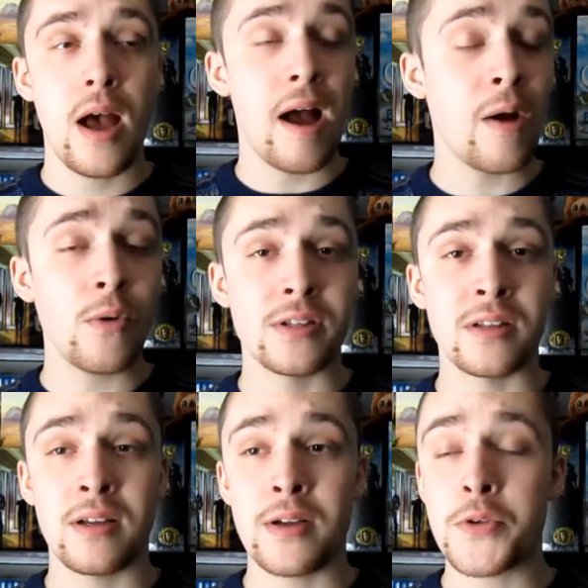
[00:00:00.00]
I
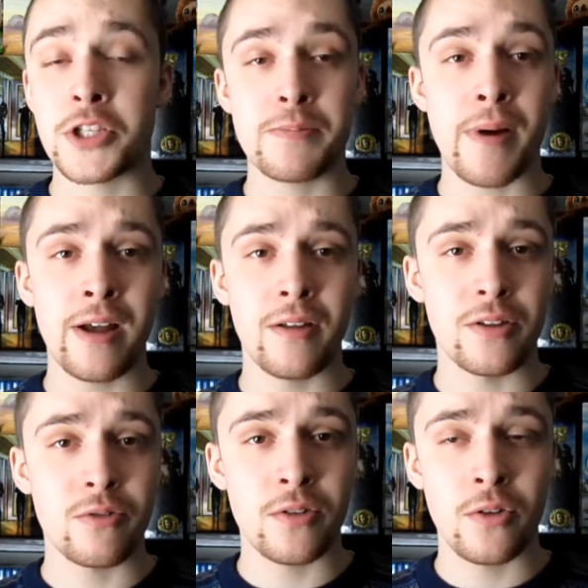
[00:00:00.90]
was
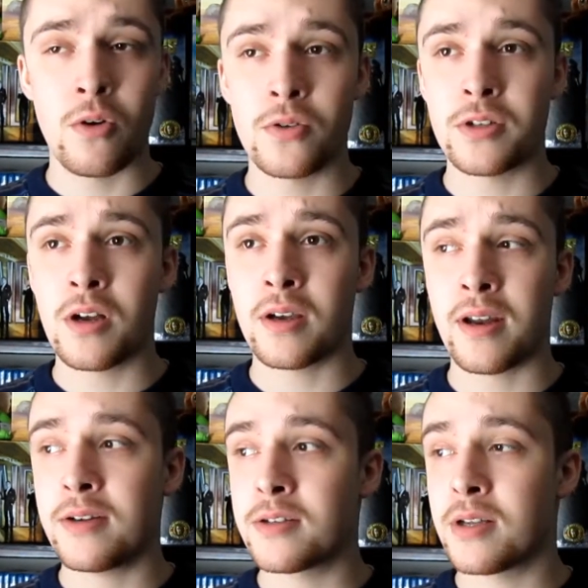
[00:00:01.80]
smiling throughout the whole song, and
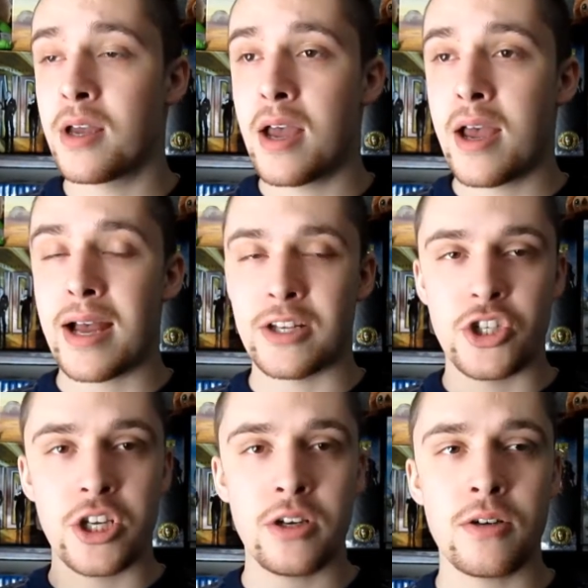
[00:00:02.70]
I just had
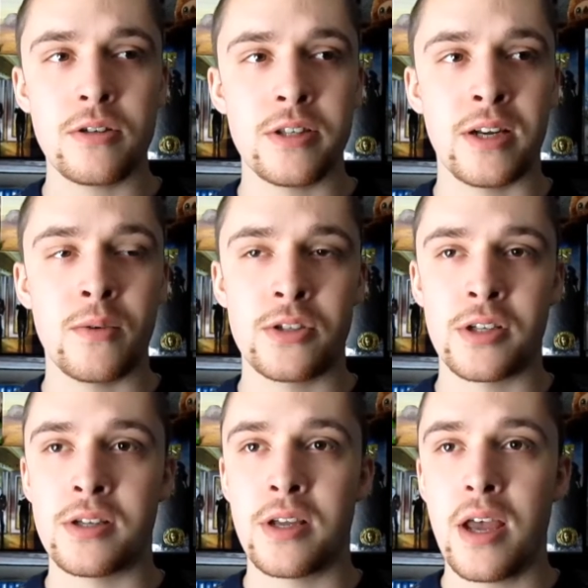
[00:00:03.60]
chills, and it was
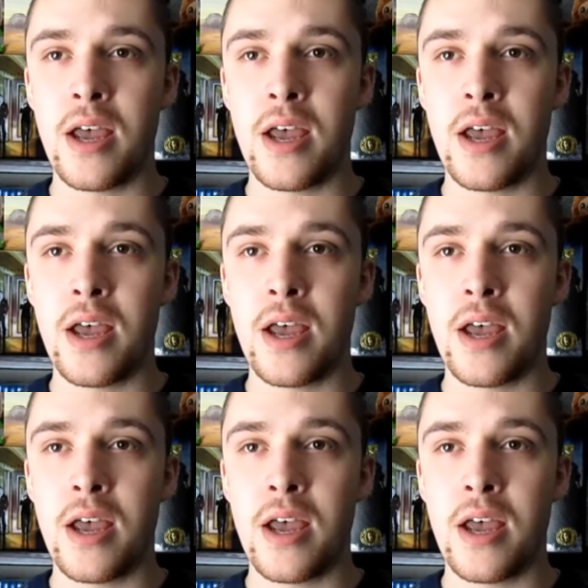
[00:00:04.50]
just,